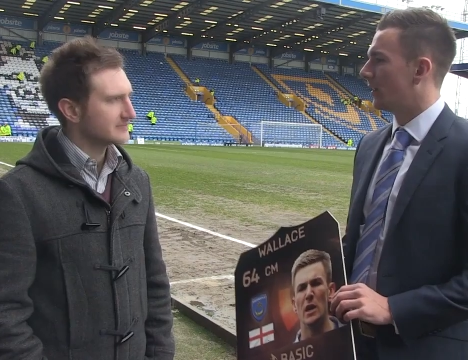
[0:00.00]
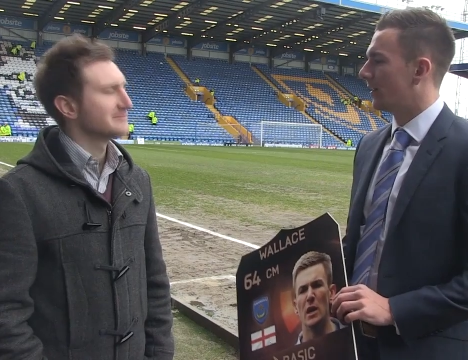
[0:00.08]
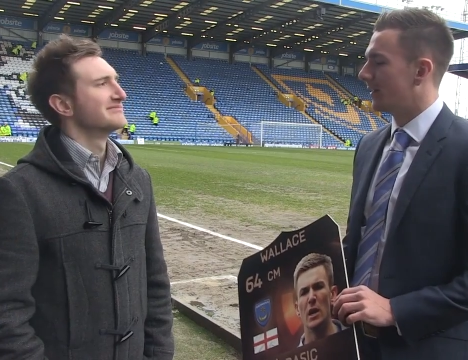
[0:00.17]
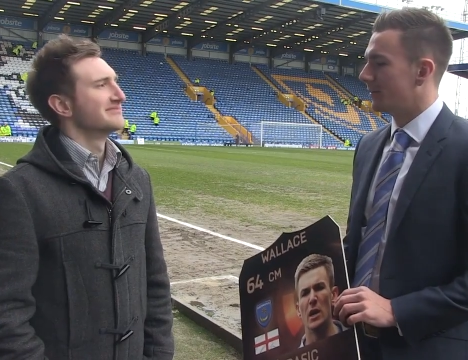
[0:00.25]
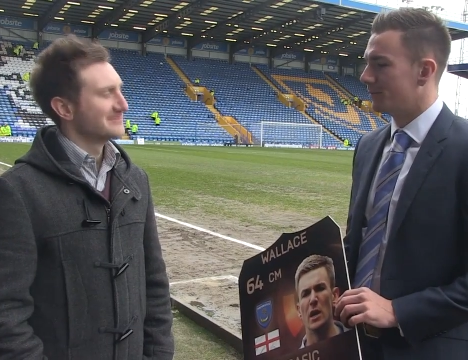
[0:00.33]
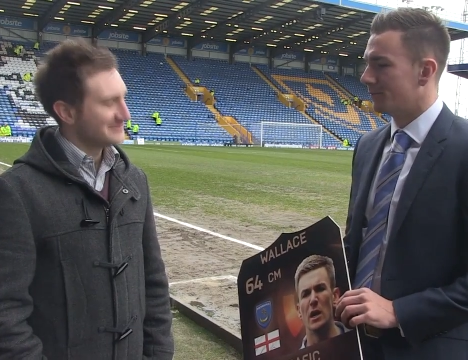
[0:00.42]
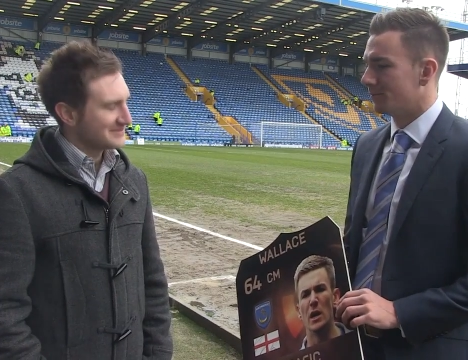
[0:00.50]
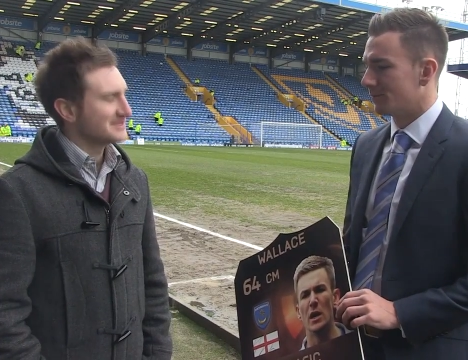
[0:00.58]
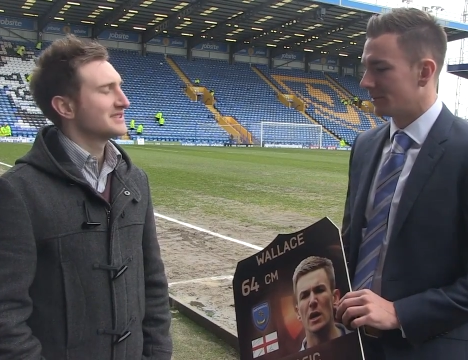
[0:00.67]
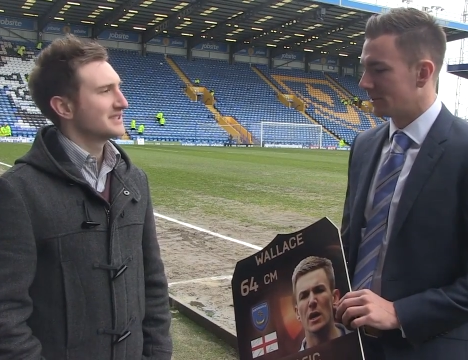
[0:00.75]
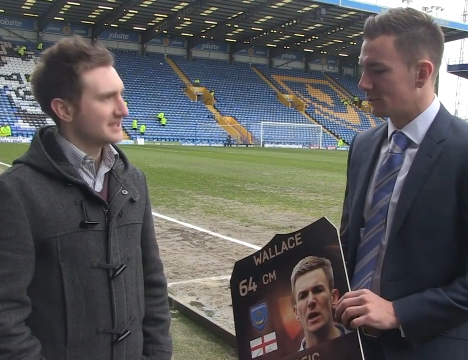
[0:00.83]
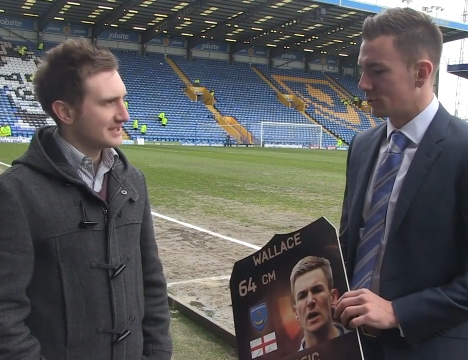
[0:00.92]
Speaker 1: Um,
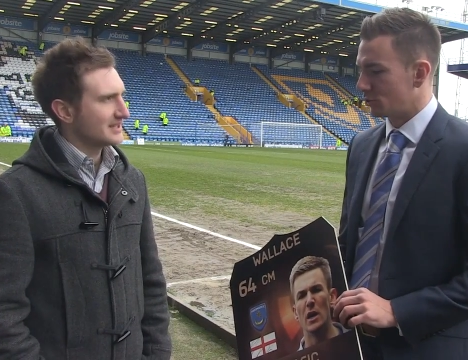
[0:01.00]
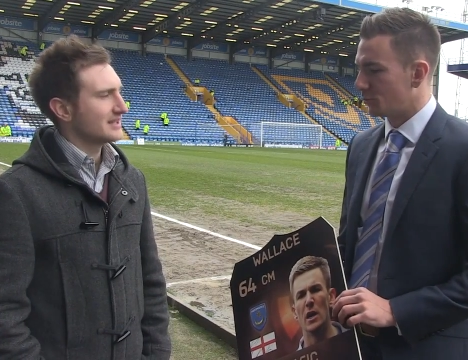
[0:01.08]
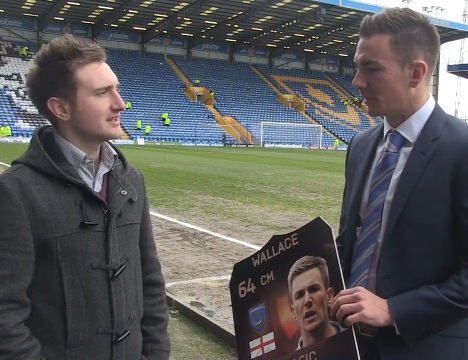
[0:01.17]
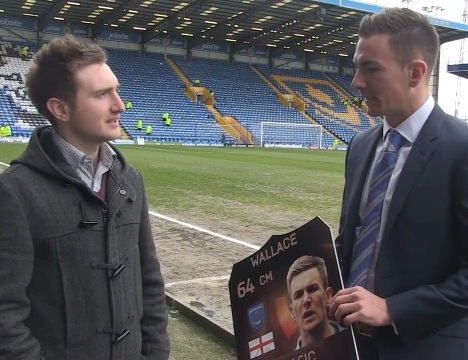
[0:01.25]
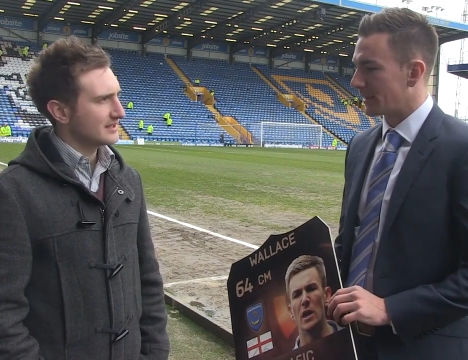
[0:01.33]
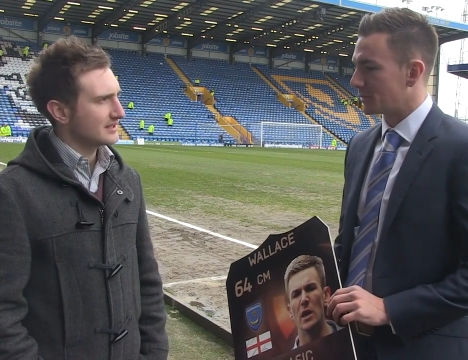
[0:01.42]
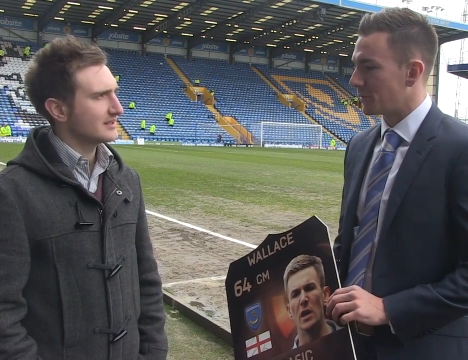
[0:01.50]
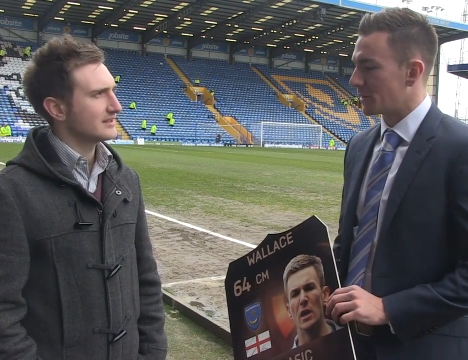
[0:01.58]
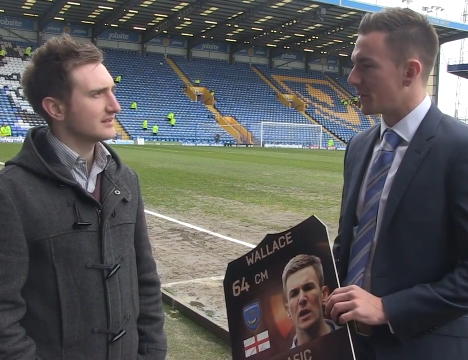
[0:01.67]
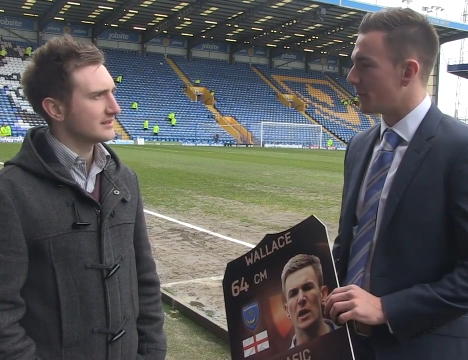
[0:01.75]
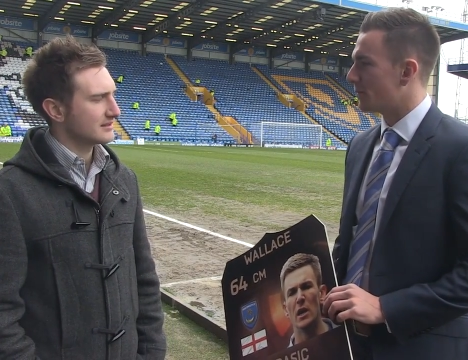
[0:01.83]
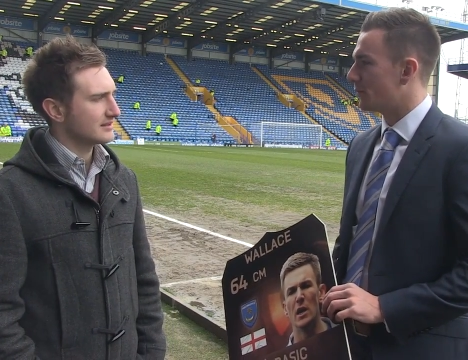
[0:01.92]
just normally get as many
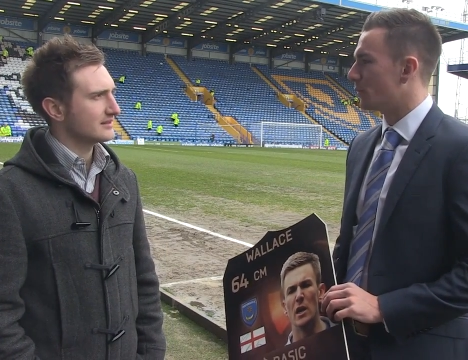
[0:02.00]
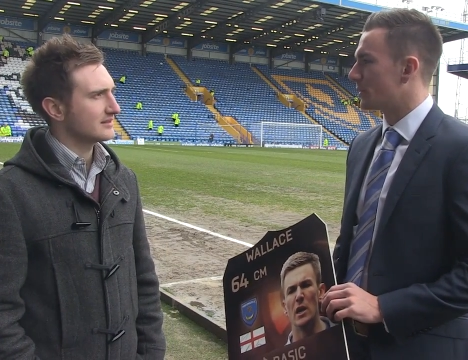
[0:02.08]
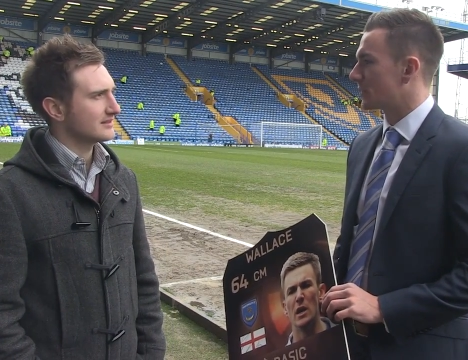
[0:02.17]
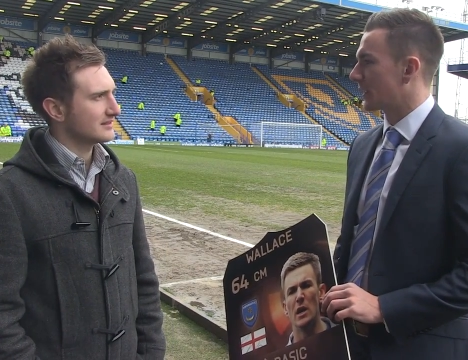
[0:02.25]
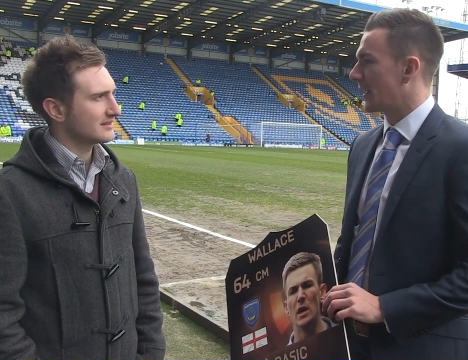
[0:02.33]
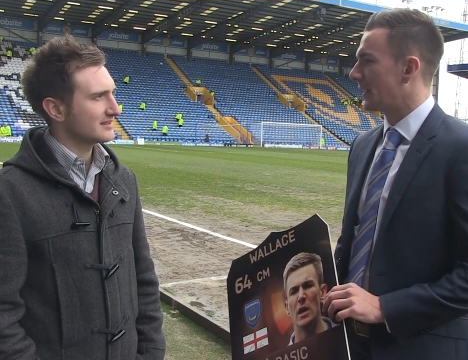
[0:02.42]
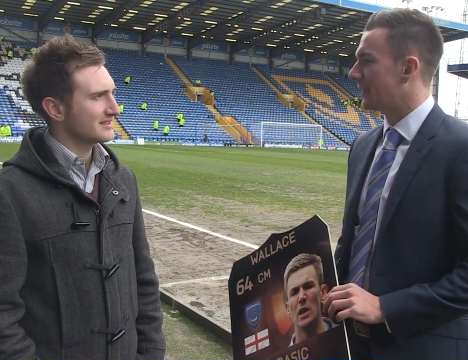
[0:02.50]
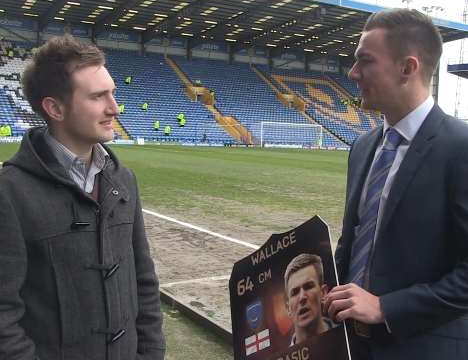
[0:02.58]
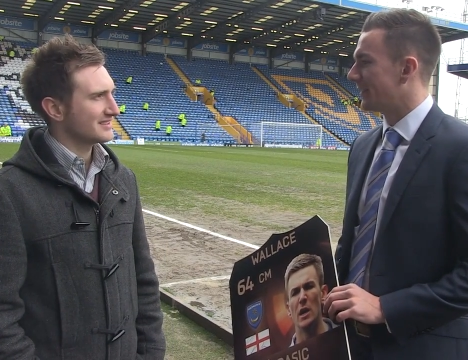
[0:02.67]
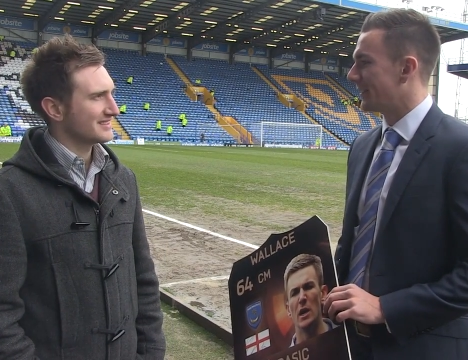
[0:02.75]
people forward as I can,